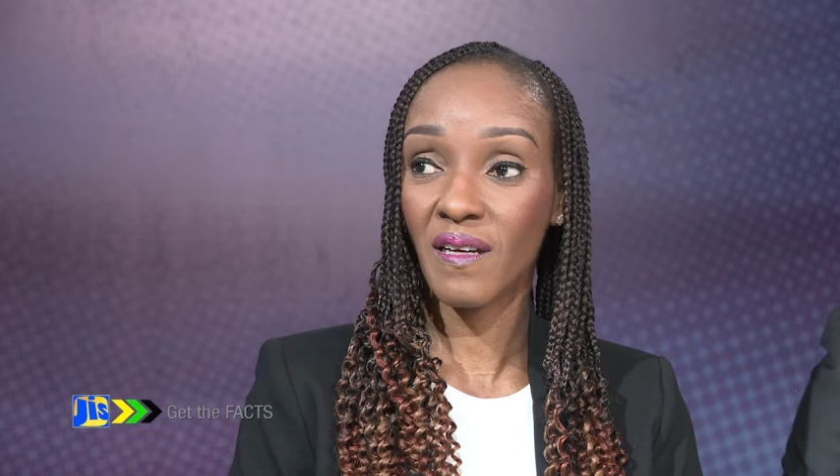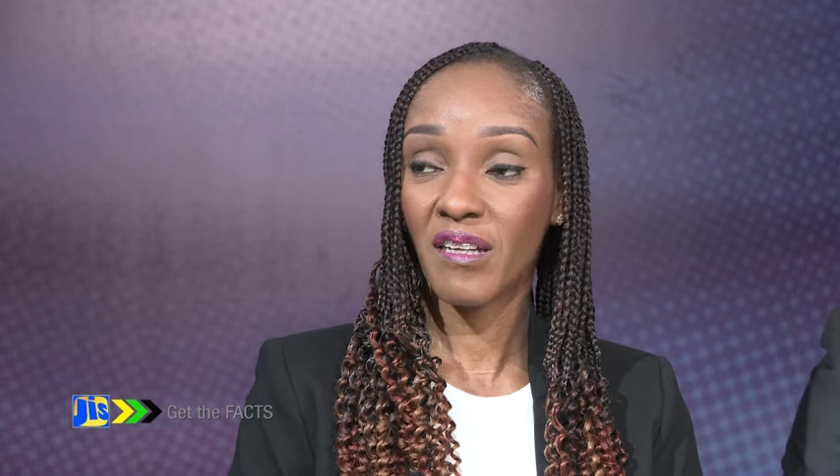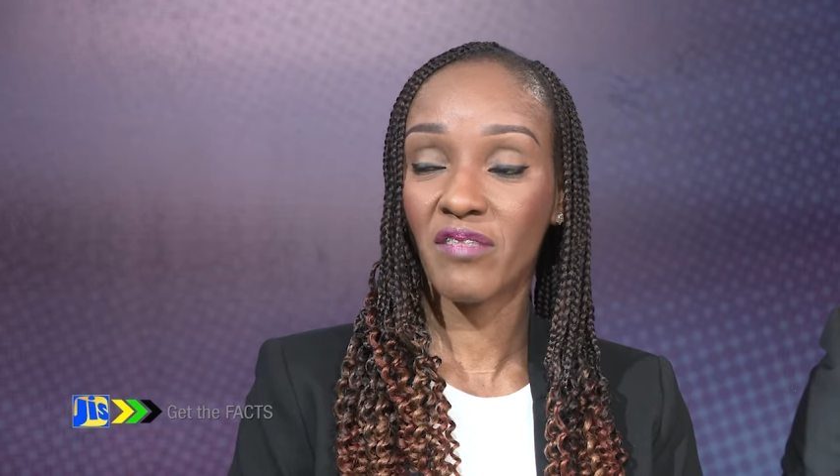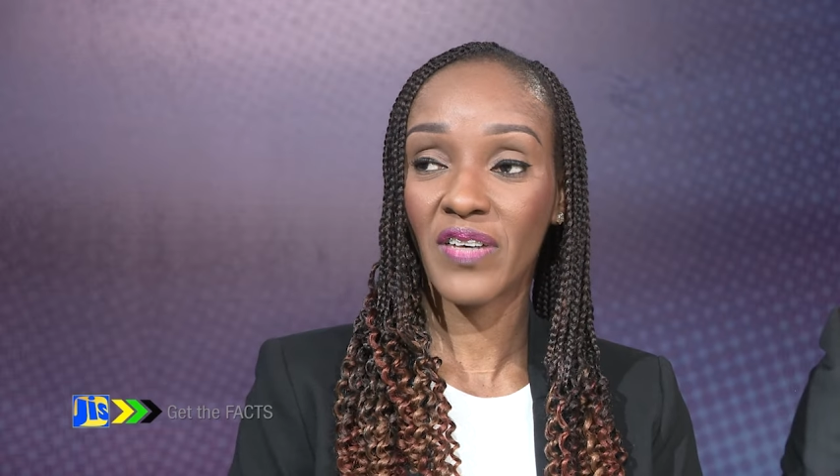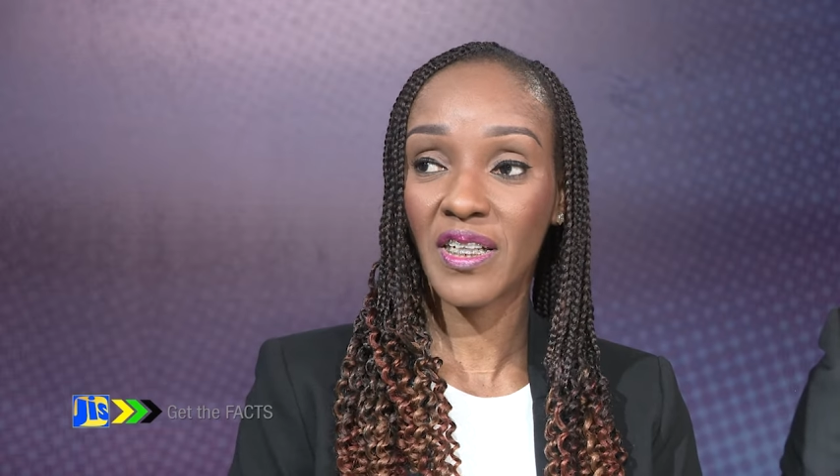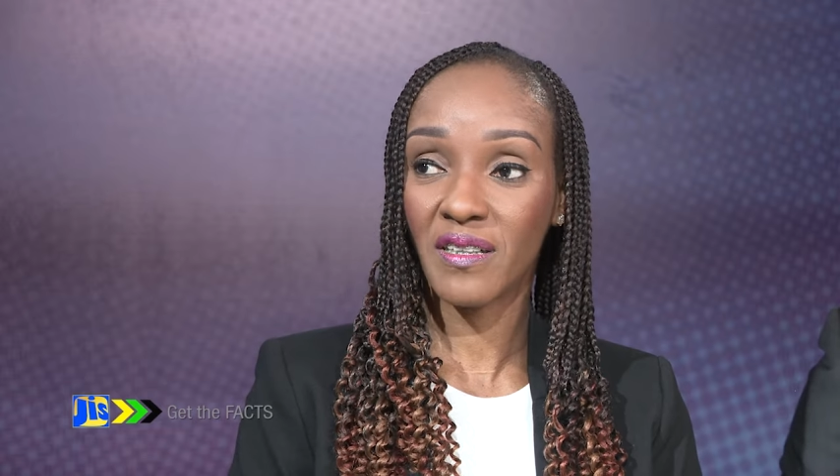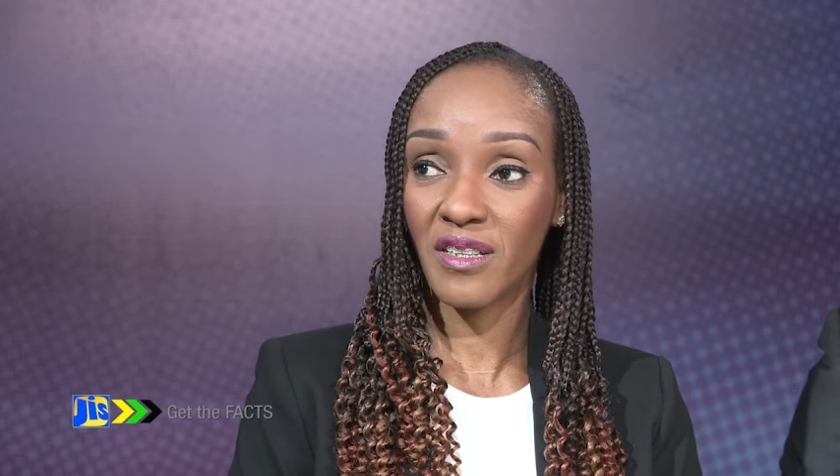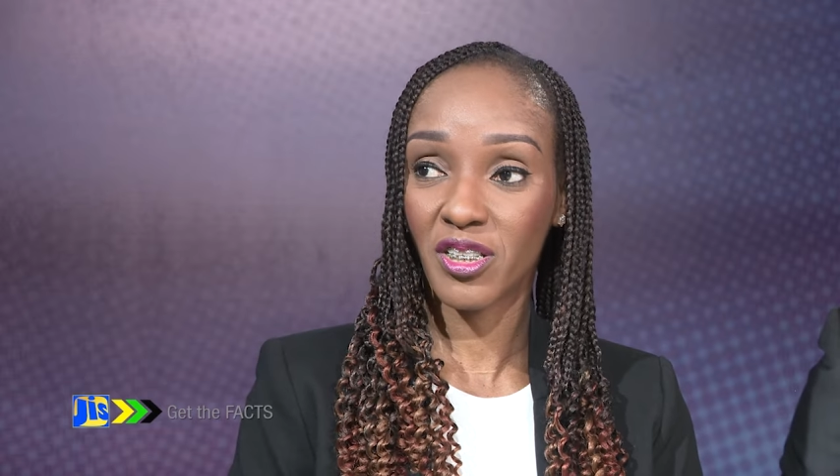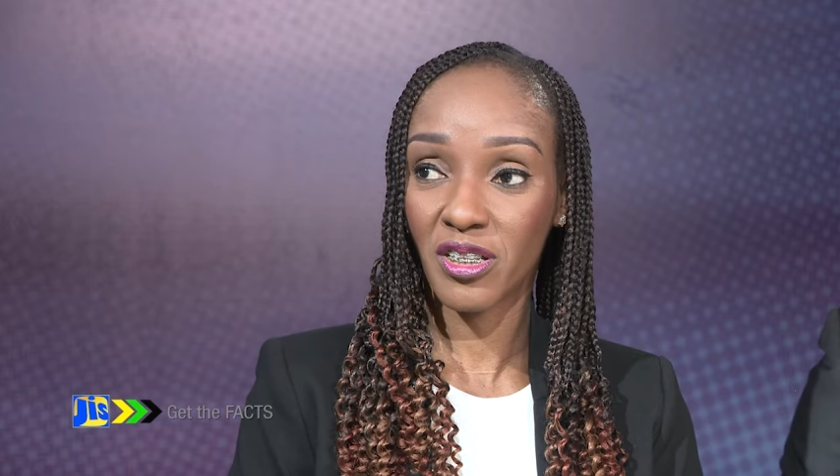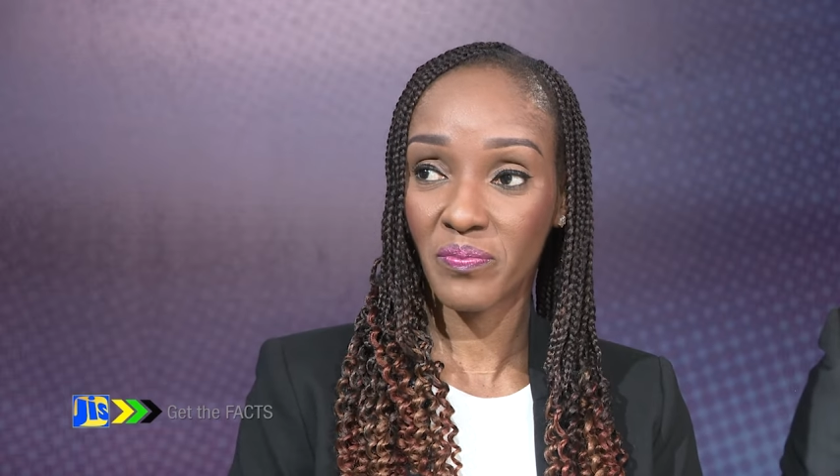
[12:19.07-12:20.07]
the
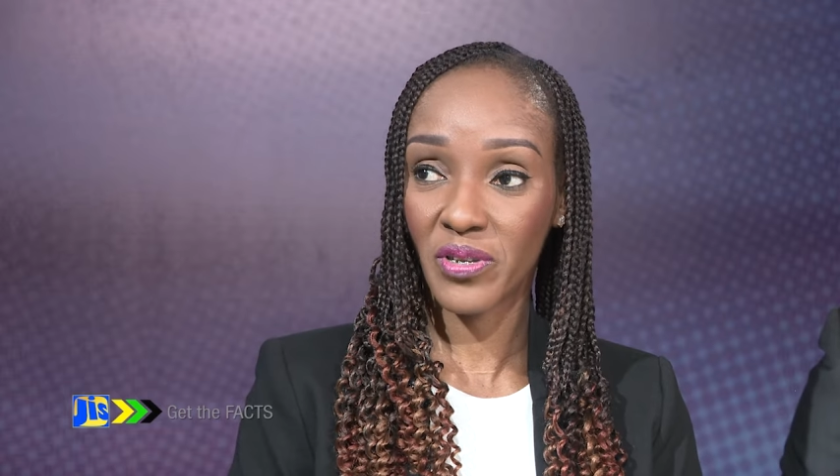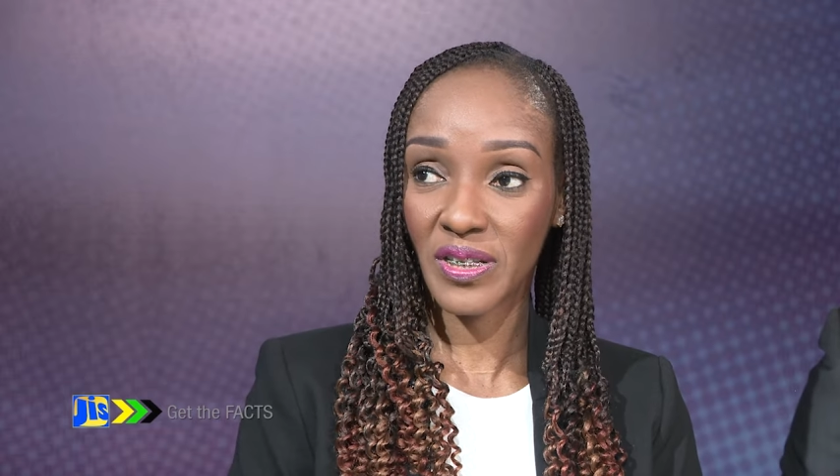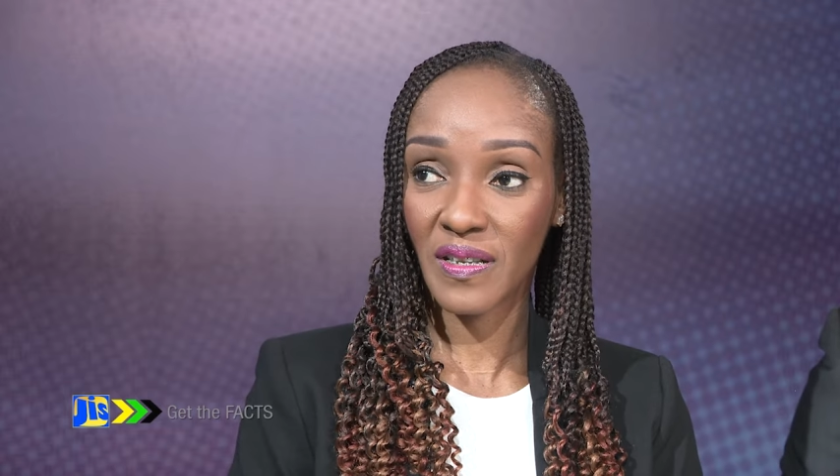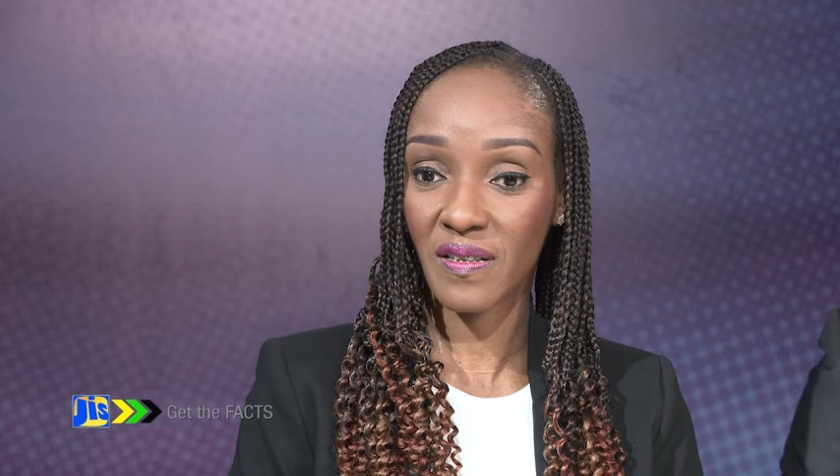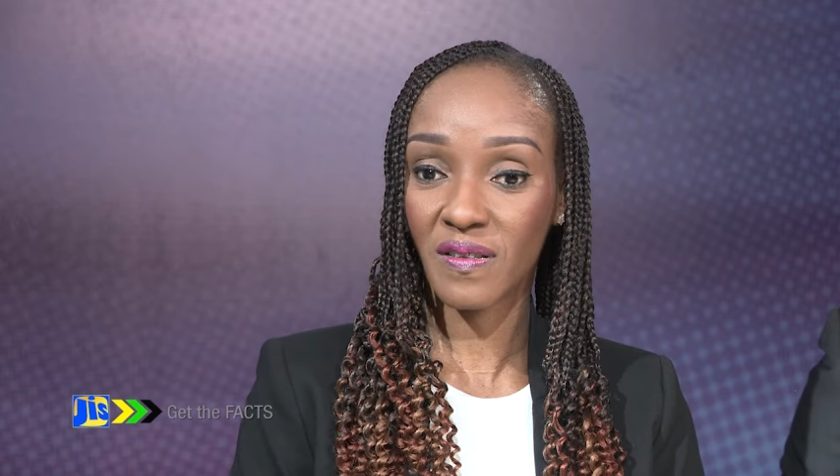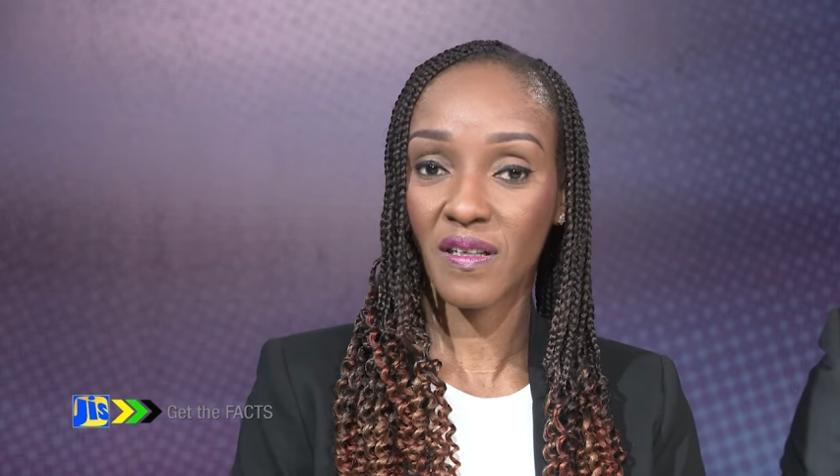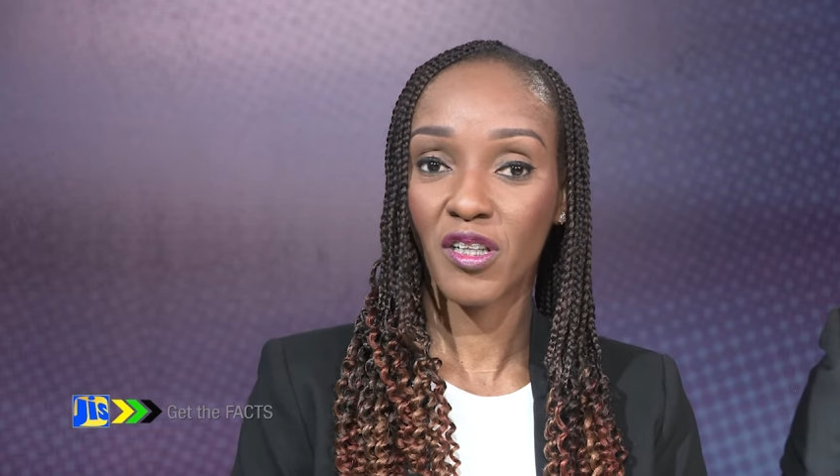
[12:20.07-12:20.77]
validation process